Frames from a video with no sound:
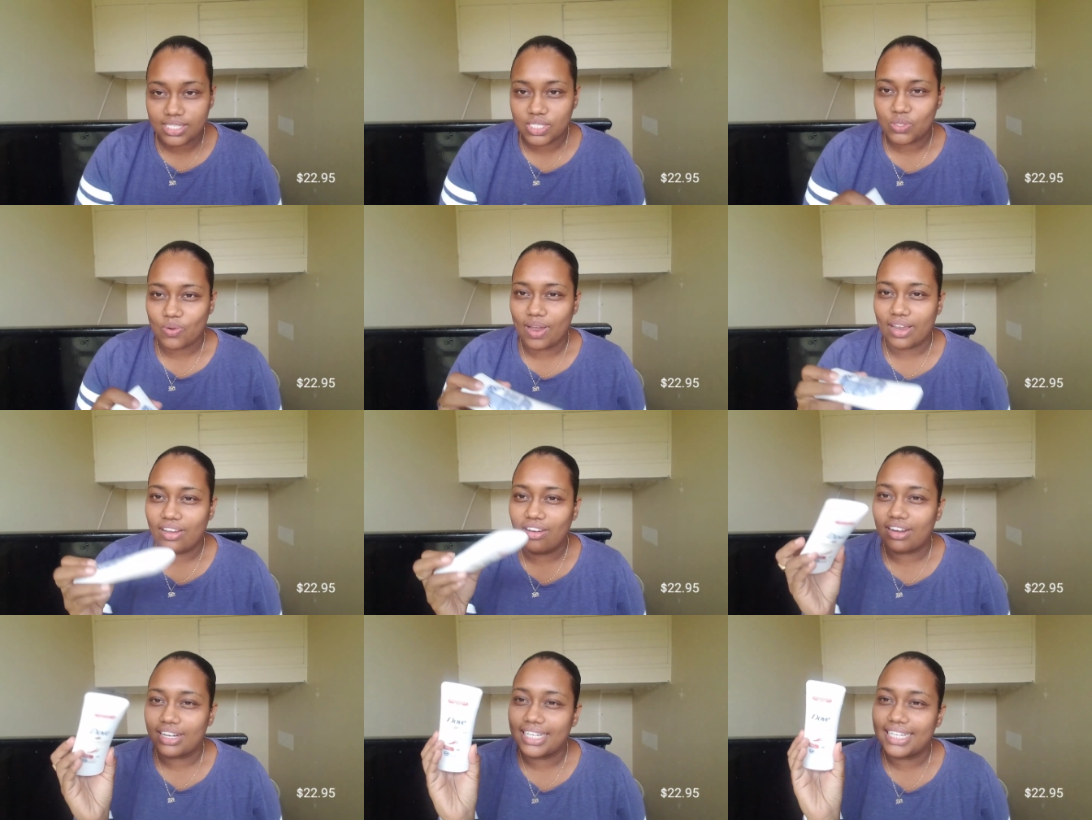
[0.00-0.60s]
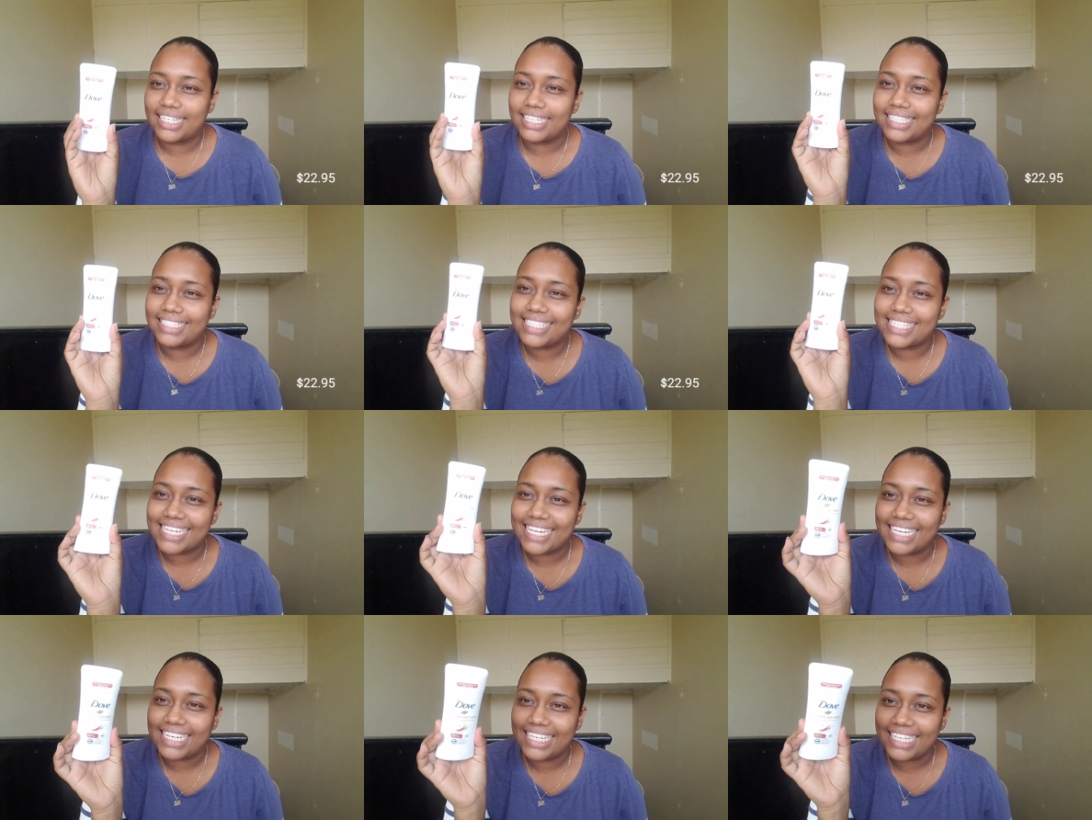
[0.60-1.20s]
So I got
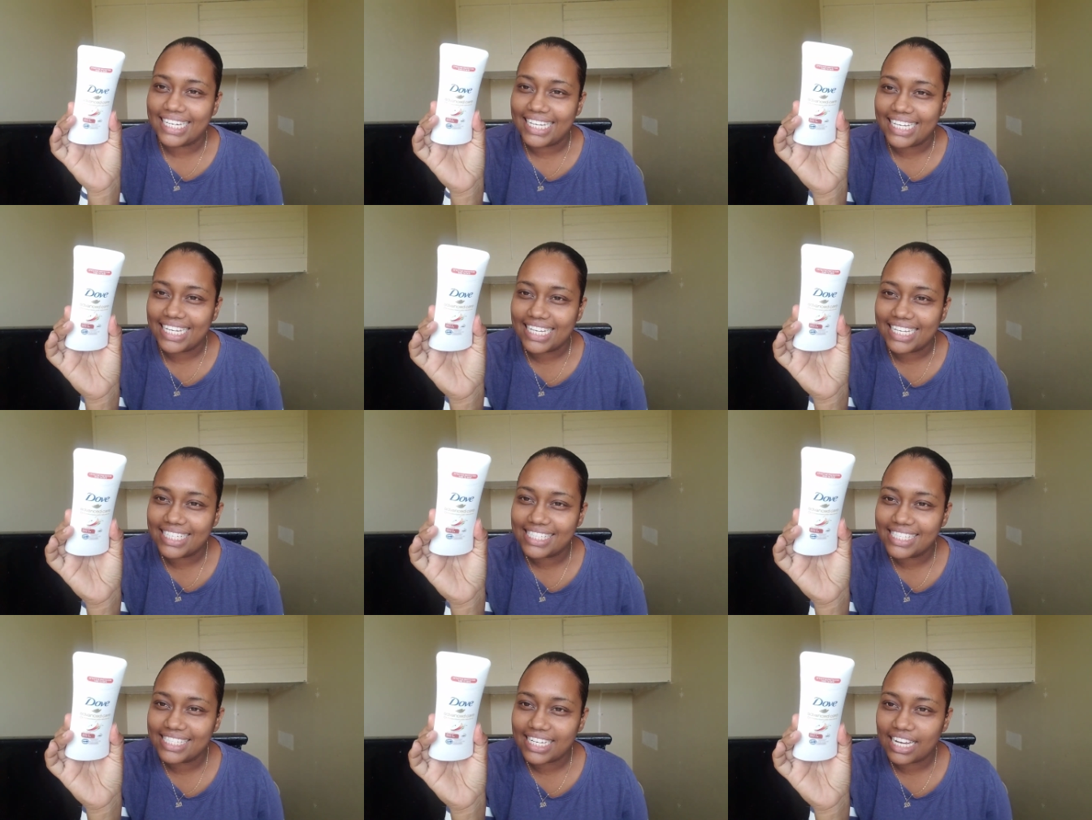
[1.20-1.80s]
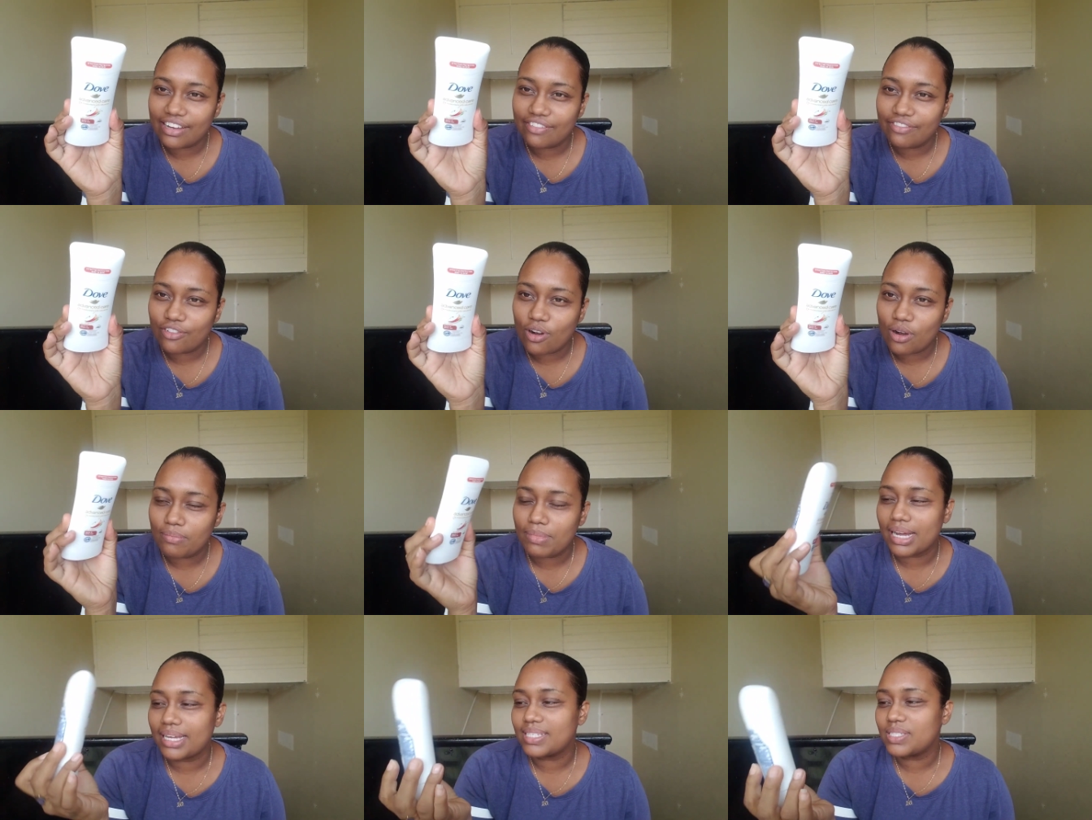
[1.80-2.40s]
it in the stick
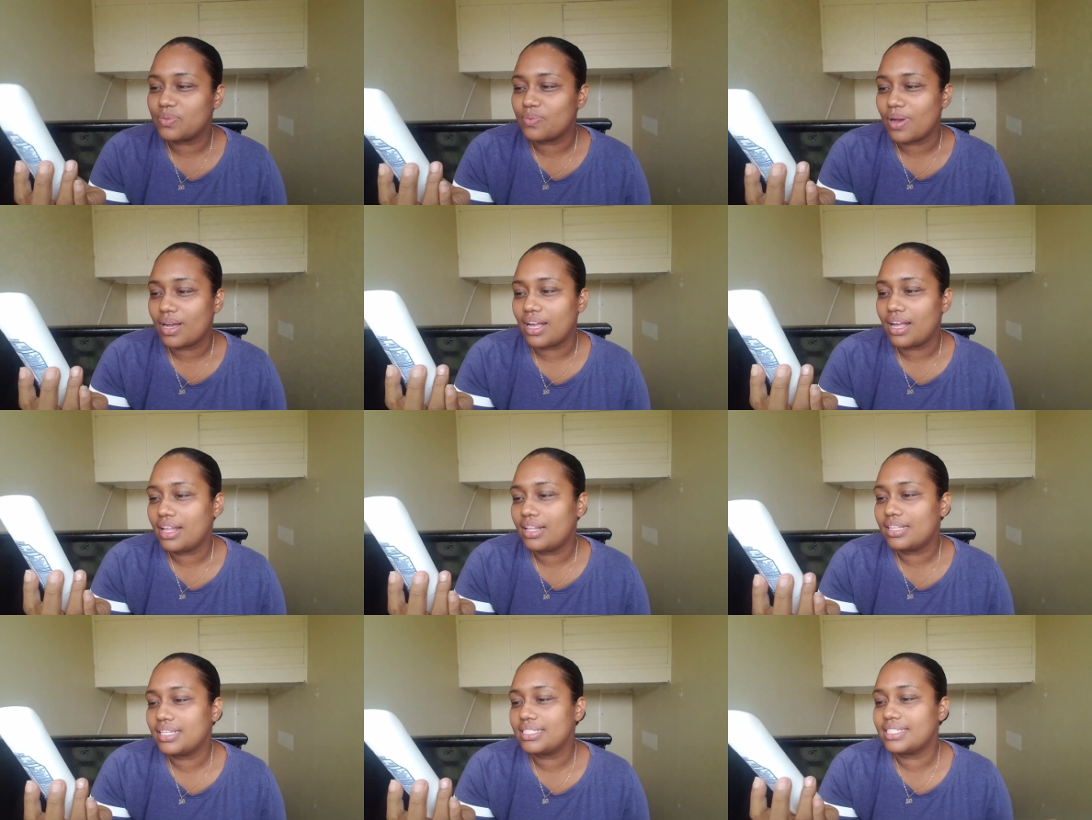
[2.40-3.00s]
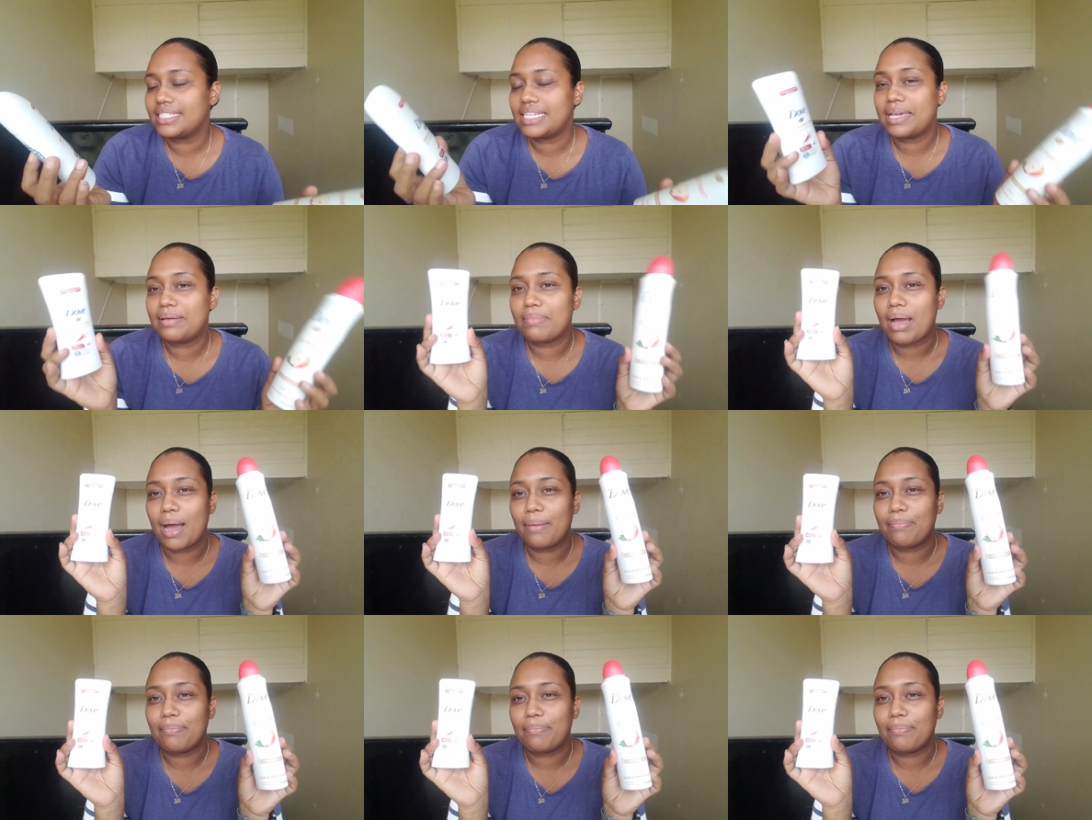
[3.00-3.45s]
form as well. Same